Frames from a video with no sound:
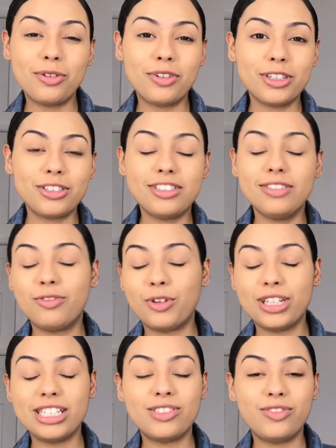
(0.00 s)
over
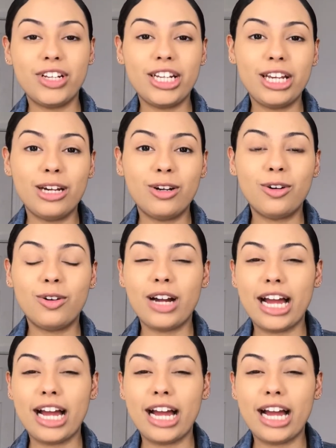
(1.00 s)
for this video.